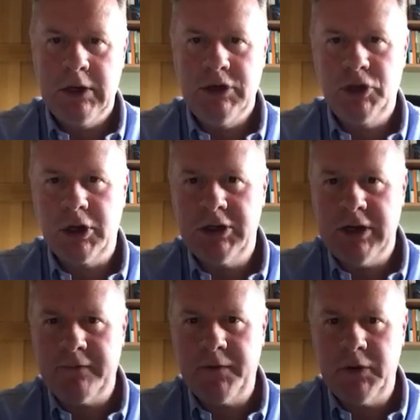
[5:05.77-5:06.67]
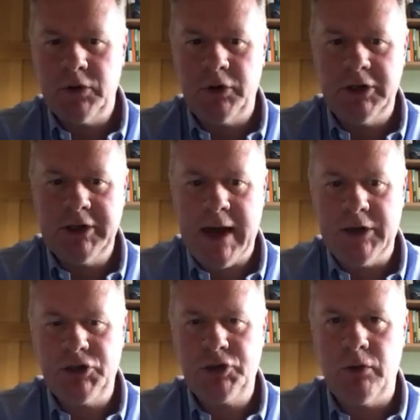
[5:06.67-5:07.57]
He's not indifferent or
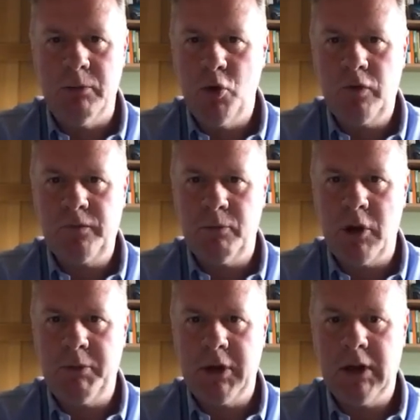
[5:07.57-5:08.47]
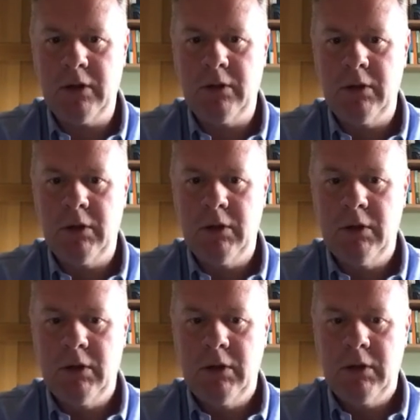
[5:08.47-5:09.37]
detached or remote from our pain.
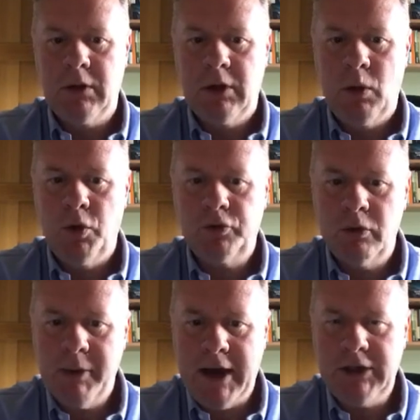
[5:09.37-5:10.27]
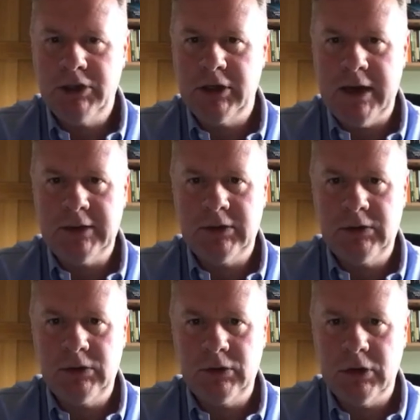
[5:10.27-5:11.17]
I want to remind you tonight
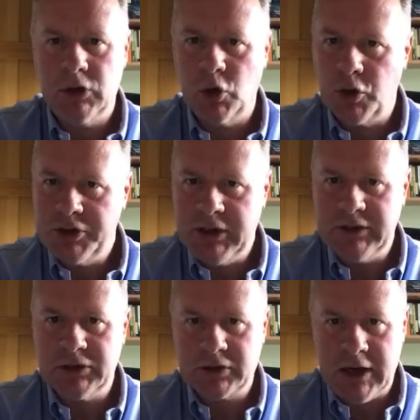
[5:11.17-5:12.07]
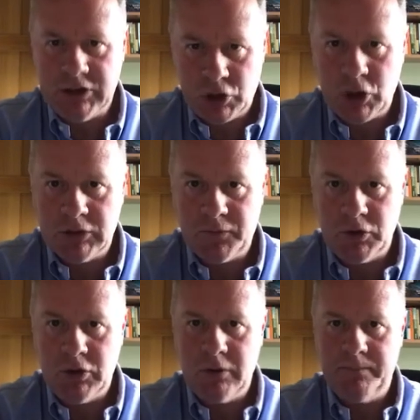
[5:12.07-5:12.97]
that the Lord Jesus Christ cares for
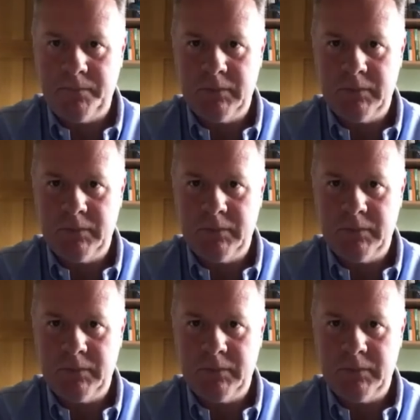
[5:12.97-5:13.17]
you.